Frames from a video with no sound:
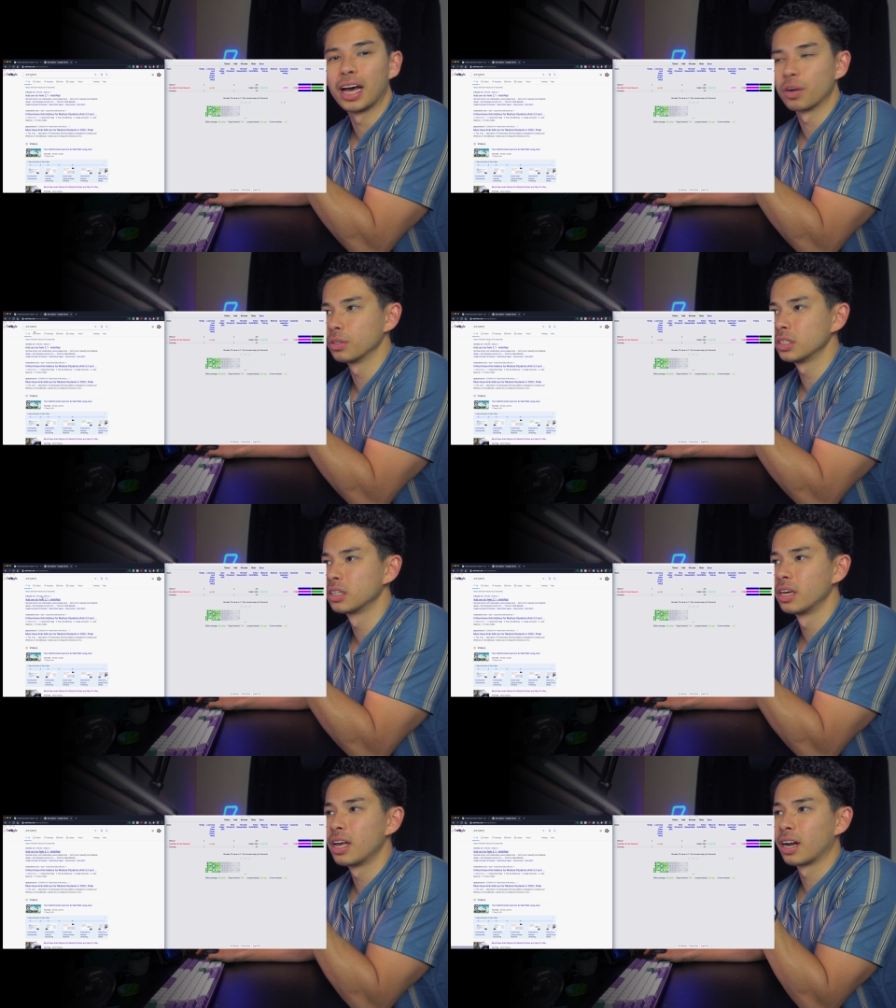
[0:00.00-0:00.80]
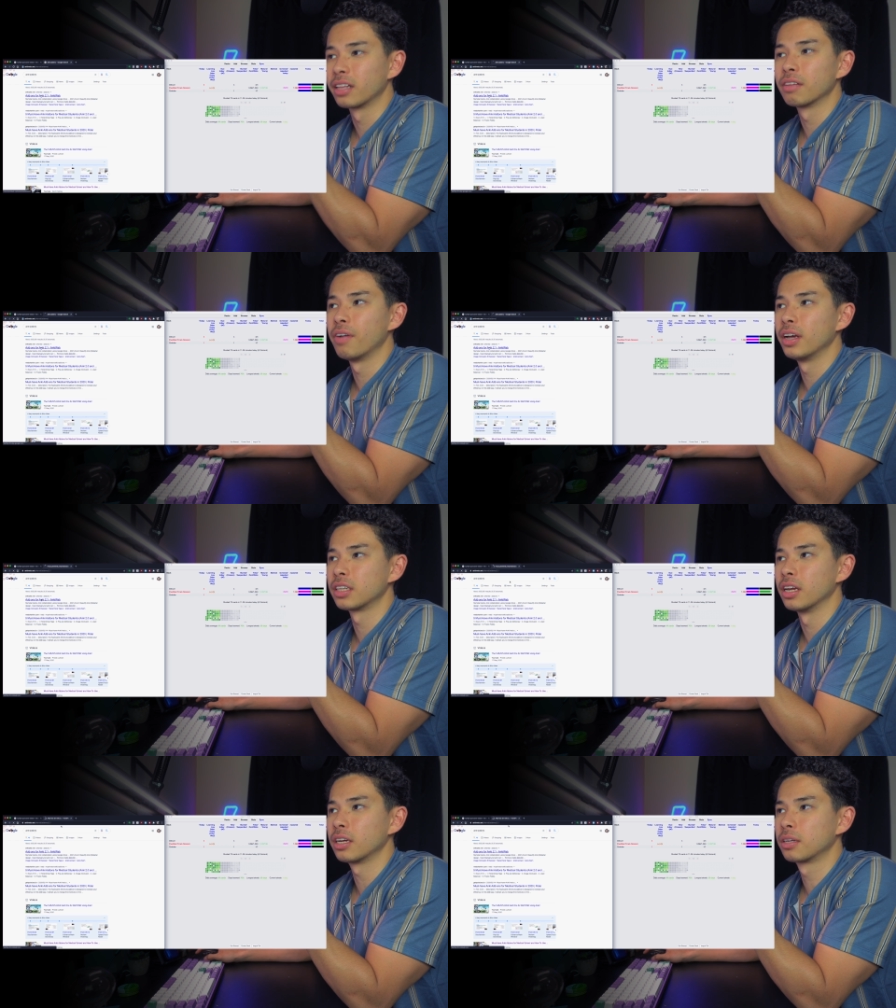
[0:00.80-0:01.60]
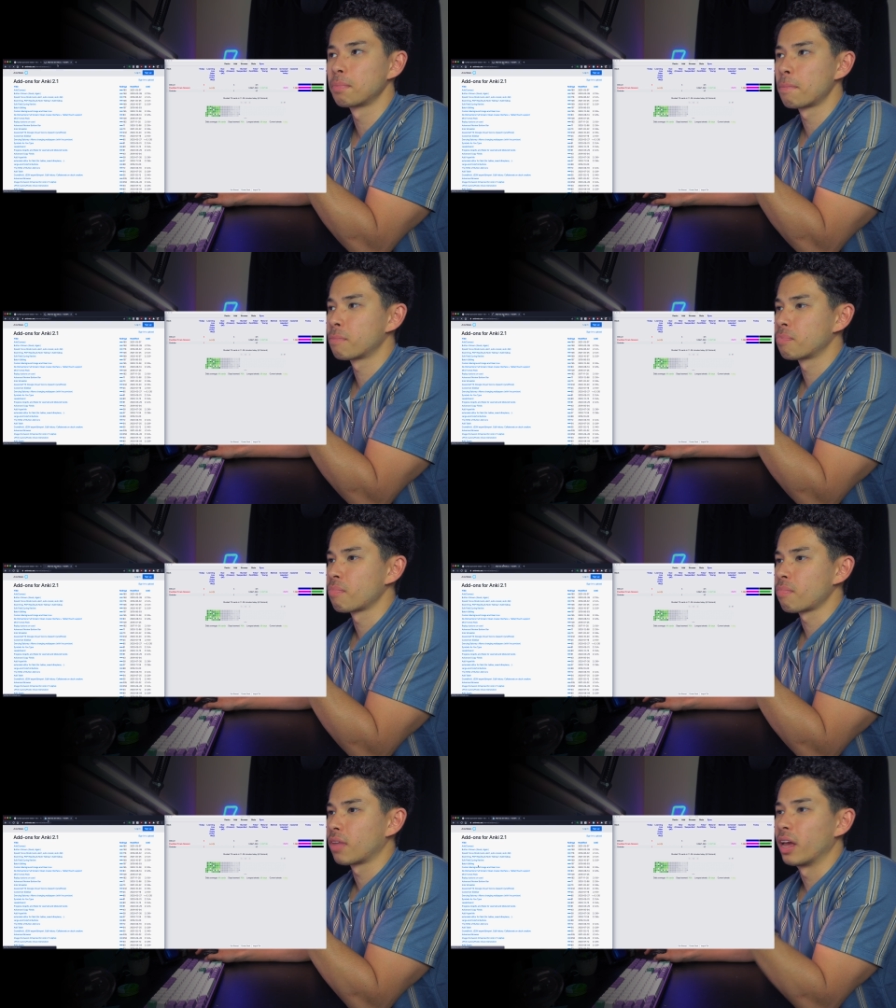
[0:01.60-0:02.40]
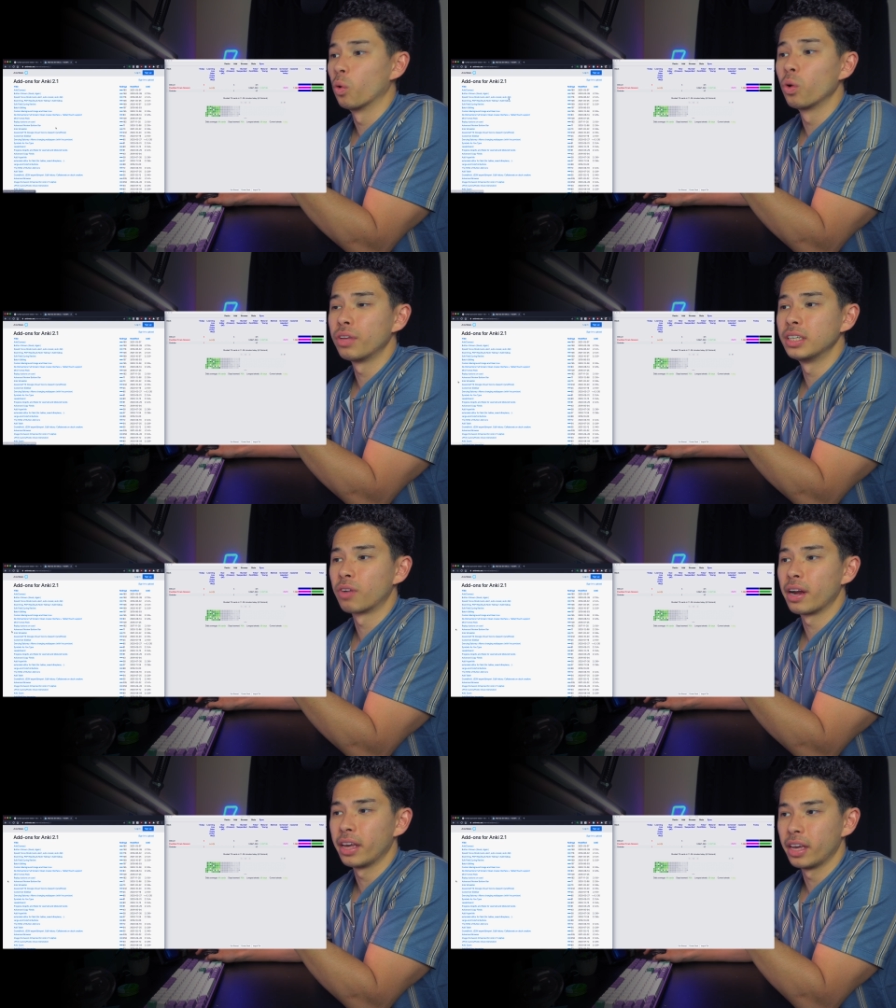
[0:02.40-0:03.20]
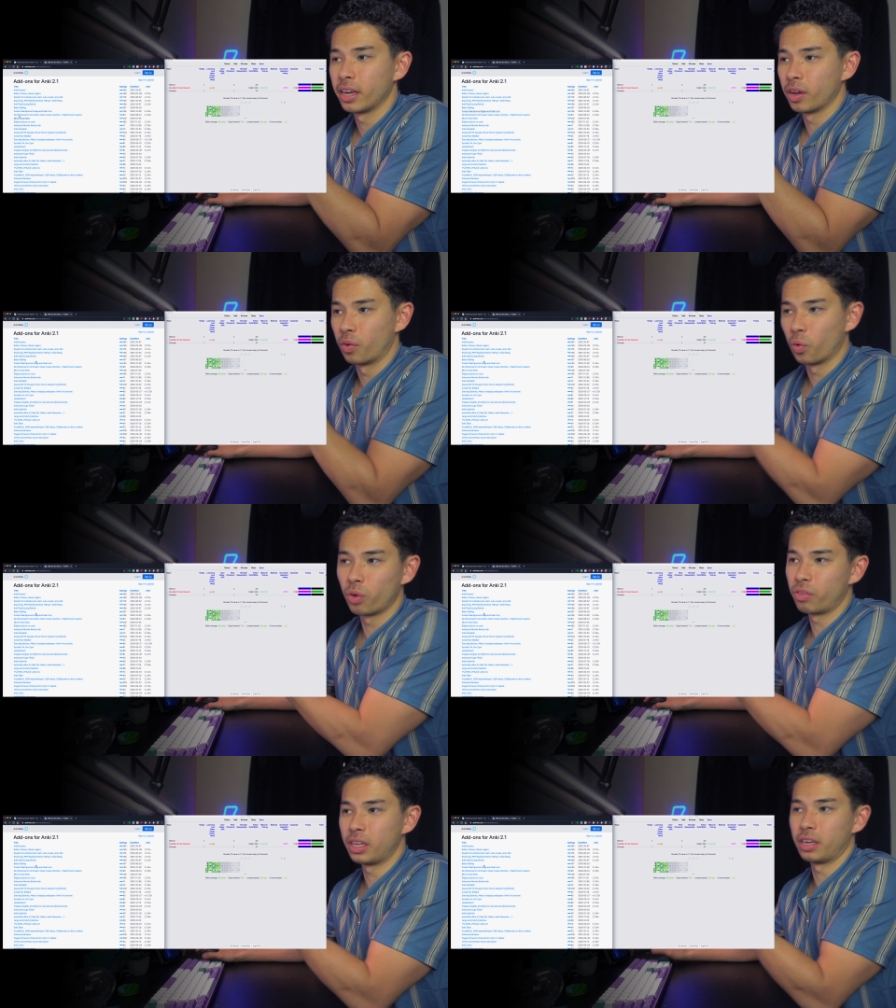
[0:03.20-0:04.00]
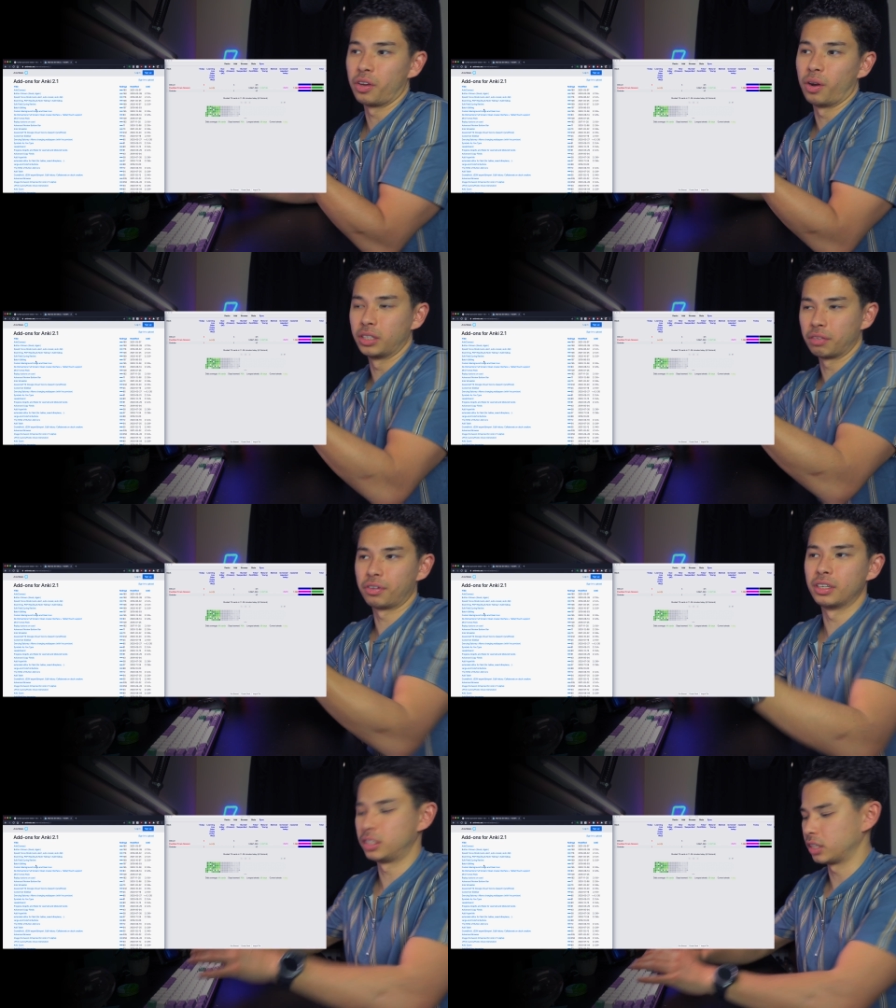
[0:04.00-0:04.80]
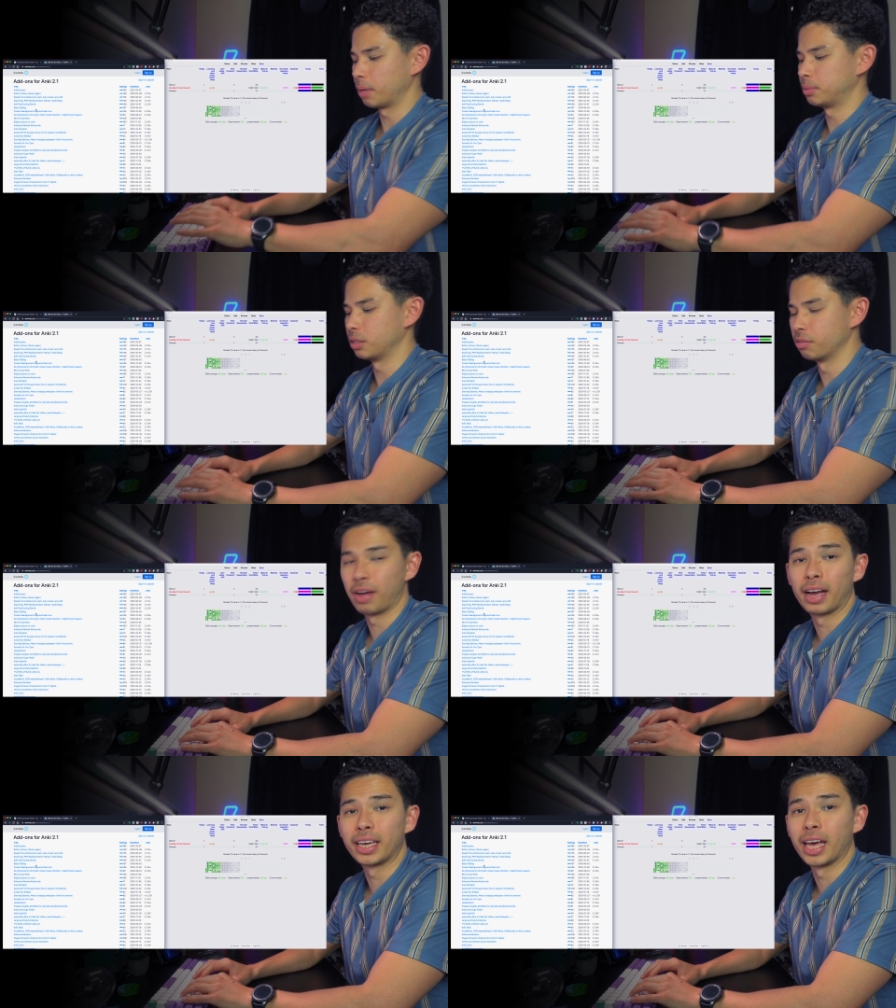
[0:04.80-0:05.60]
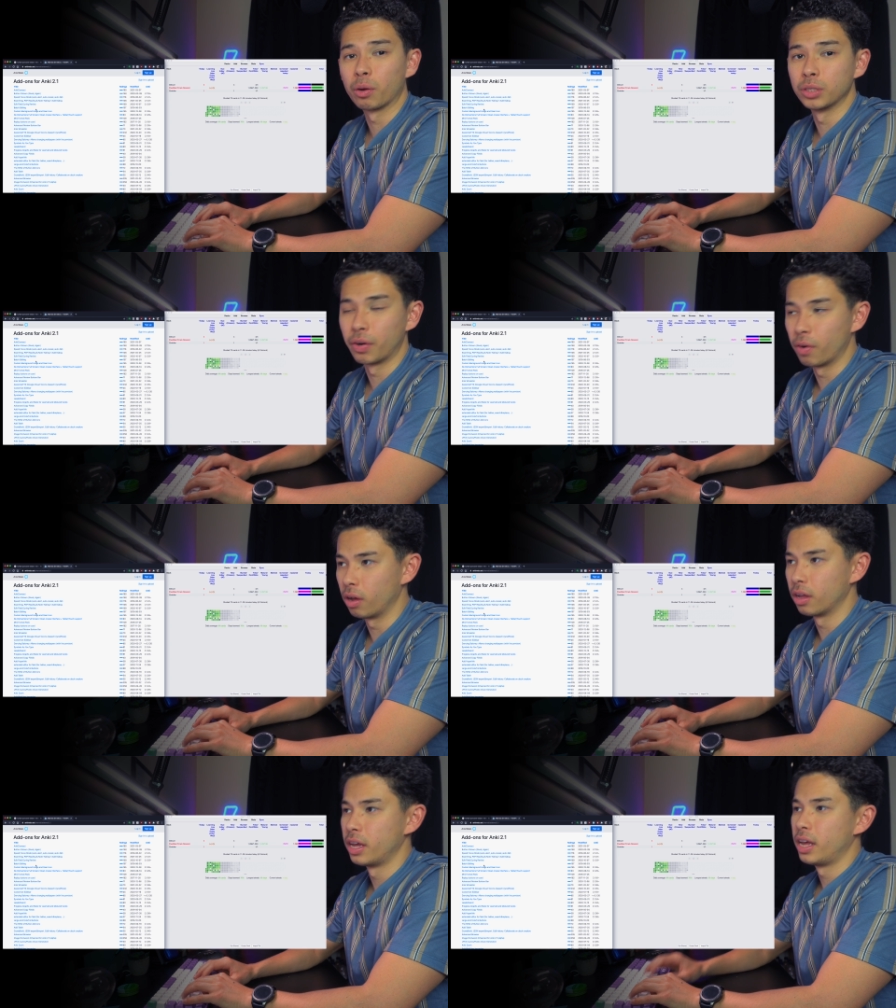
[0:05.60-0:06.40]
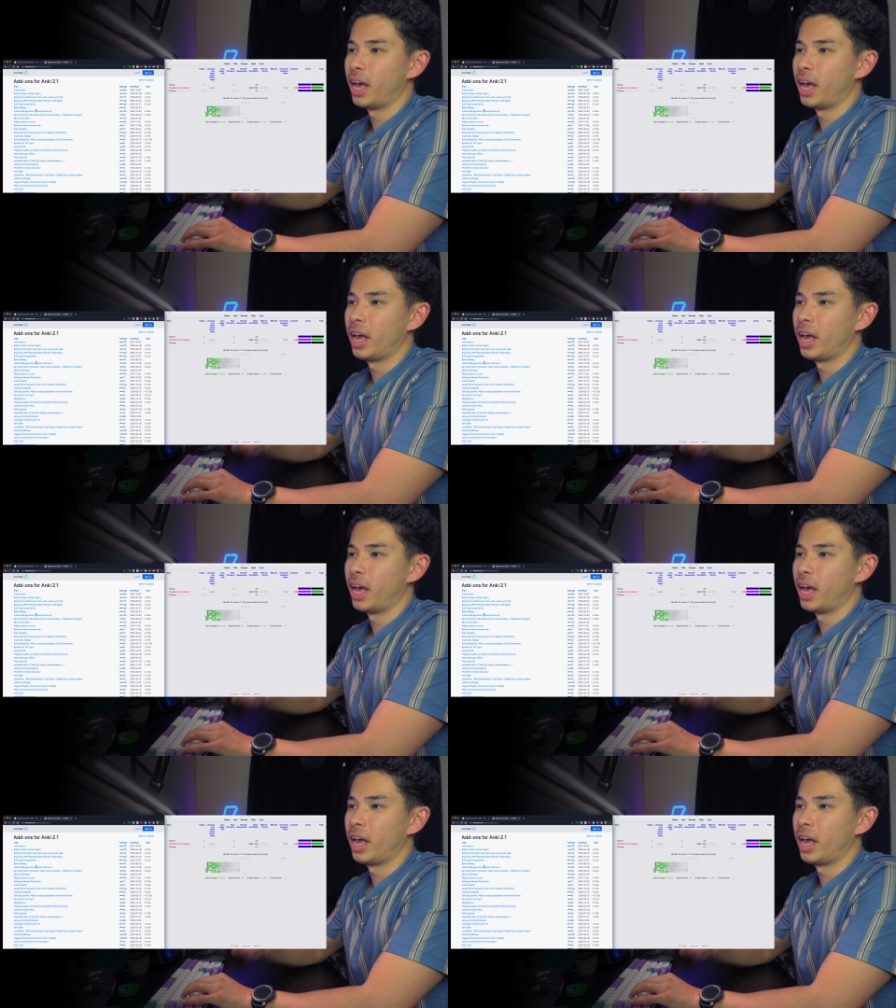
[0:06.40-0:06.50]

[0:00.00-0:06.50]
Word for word: add-ons, click the first link, and all of these right here are all of the you know different types of Anki add-ons there are.